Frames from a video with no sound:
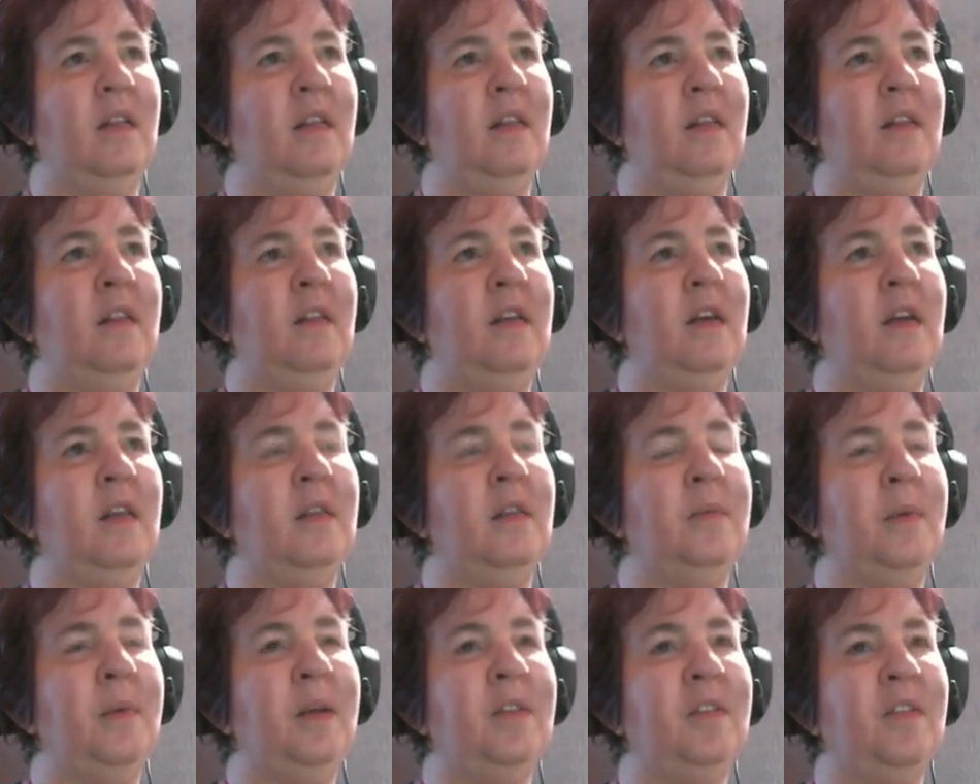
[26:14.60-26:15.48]
the
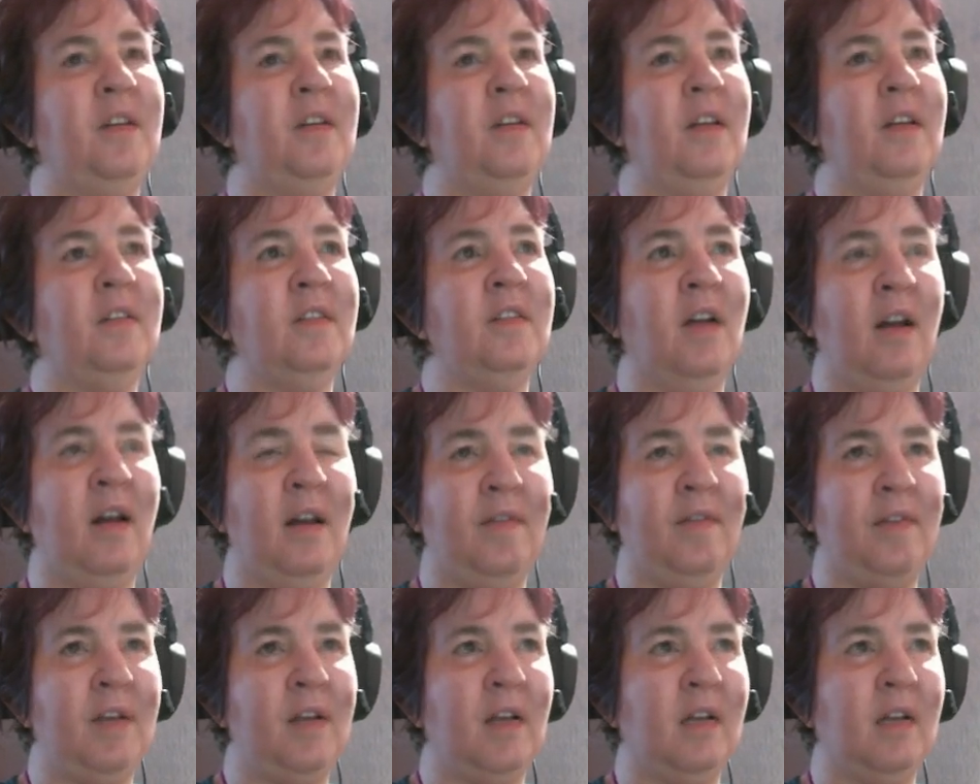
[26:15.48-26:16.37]
piece that does not have
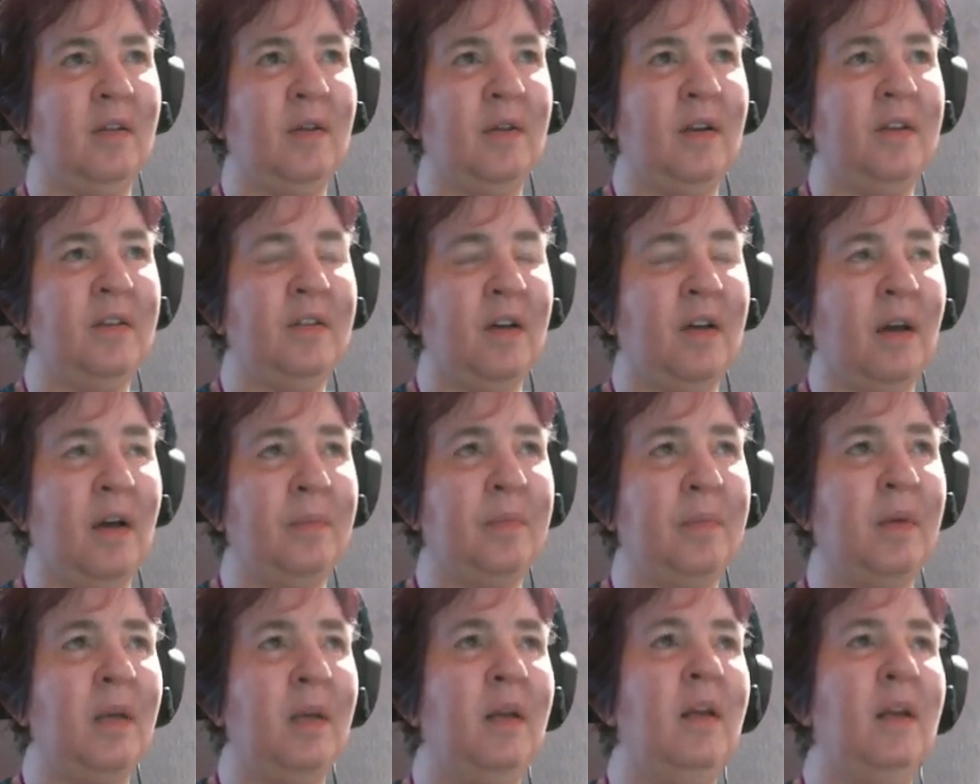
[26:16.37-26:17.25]
the yellow on top,
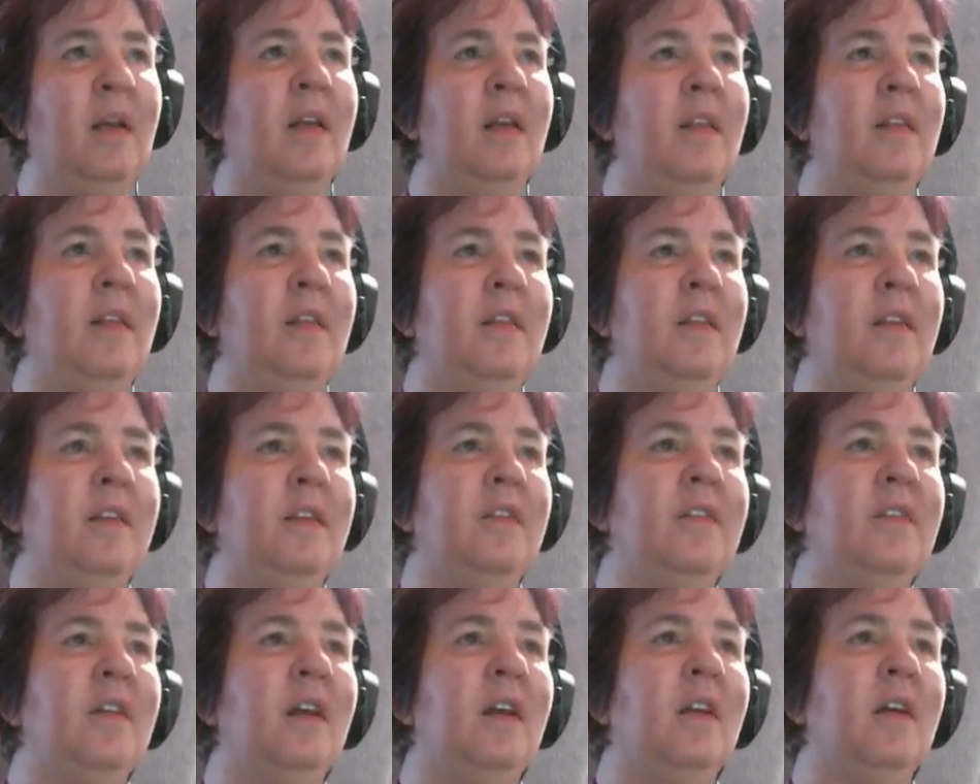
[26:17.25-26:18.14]
this
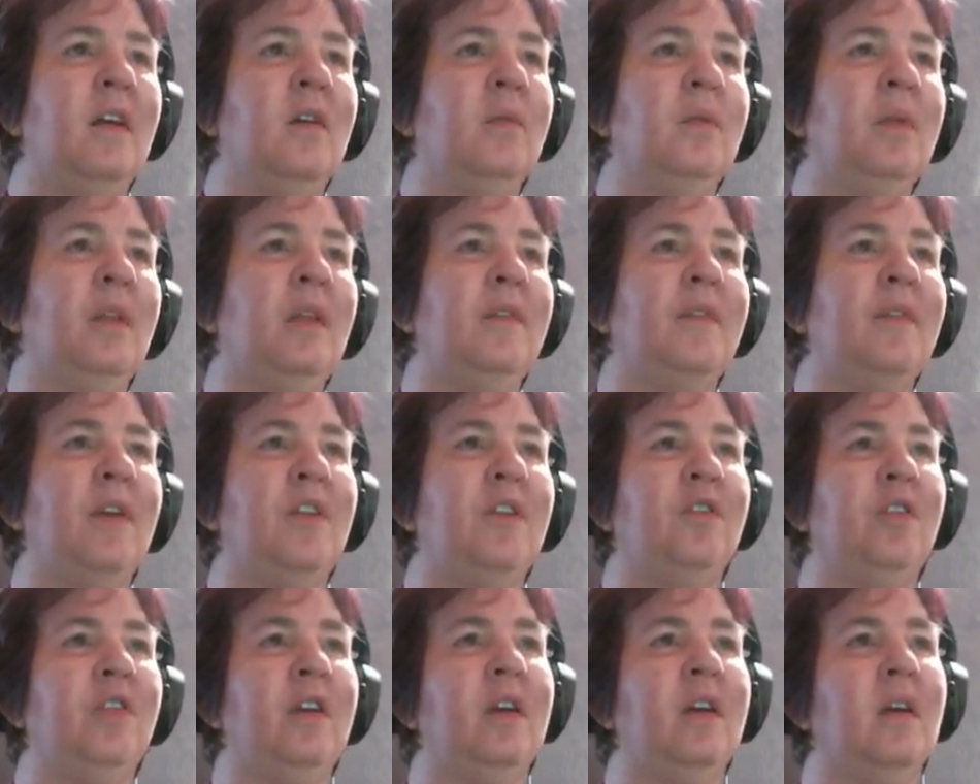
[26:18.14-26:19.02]
yellow will
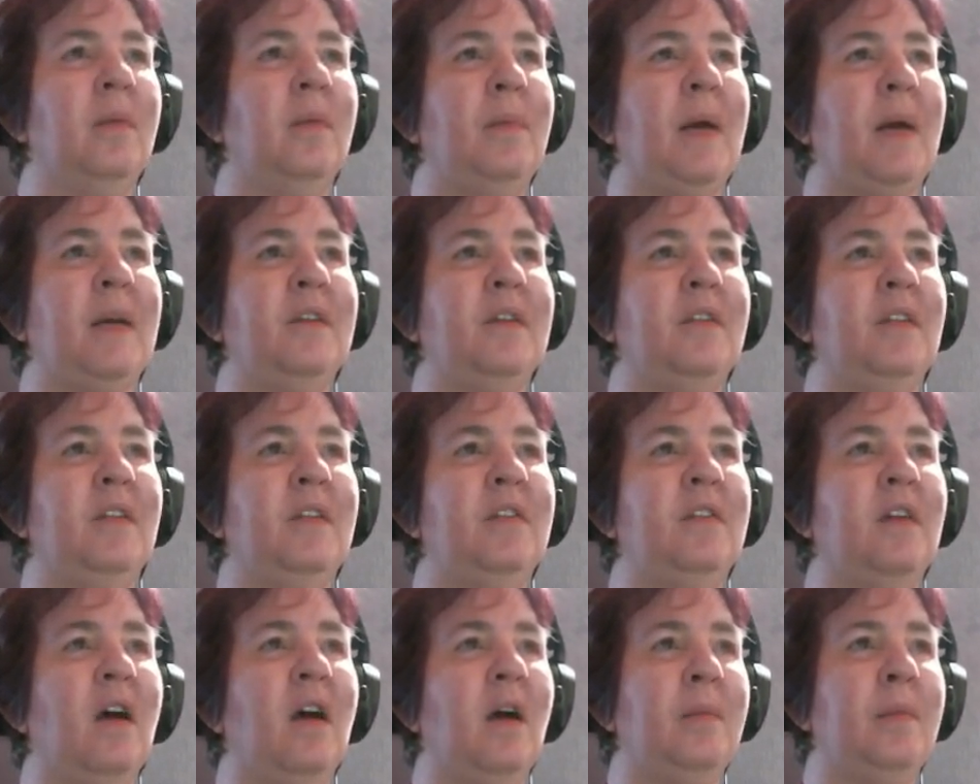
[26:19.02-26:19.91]
eventually come back to the
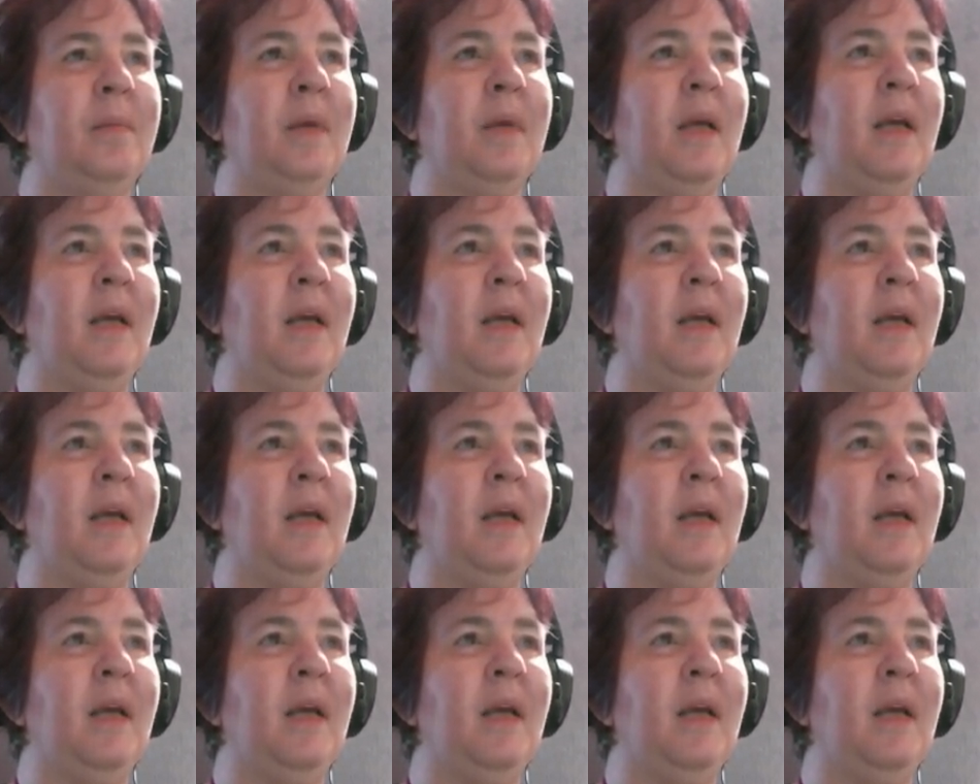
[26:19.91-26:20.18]
top,